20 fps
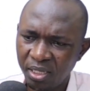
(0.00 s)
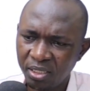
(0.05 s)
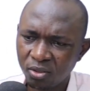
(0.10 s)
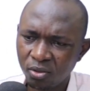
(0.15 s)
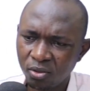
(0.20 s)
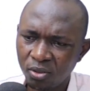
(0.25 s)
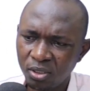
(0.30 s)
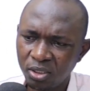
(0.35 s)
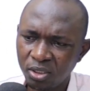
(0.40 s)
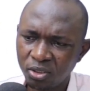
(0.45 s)

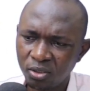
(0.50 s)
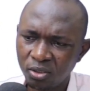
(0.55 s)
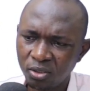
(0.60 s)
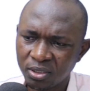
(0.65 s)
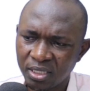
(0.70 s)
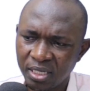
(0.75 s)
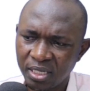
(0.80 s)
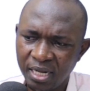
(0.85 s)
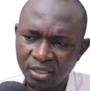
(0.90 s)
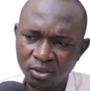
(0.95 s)
conditions,
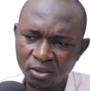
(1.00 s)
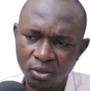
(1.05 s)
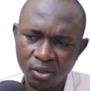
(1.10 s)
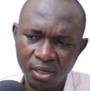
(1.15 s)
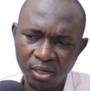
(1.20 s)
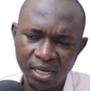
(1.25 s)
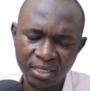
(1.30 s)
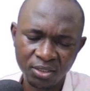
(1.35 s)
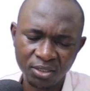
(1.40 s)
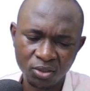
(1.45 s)

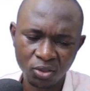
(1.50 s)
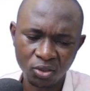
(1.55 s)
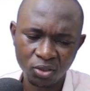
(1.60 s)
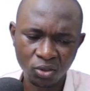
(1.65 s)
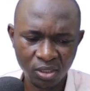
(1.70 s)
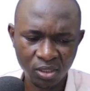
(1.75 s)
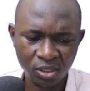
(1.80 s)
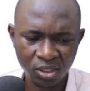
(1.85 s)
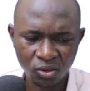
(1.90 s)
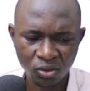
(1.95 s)
cultural and
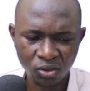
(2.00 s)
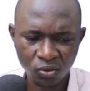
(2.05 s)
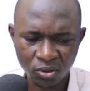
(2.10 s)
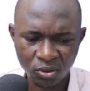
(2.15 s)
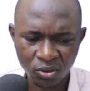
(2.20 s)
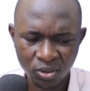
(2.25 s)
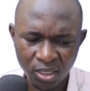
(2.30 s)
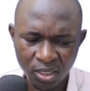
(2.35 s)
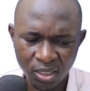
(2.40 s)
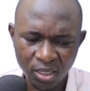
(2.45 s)
social issues,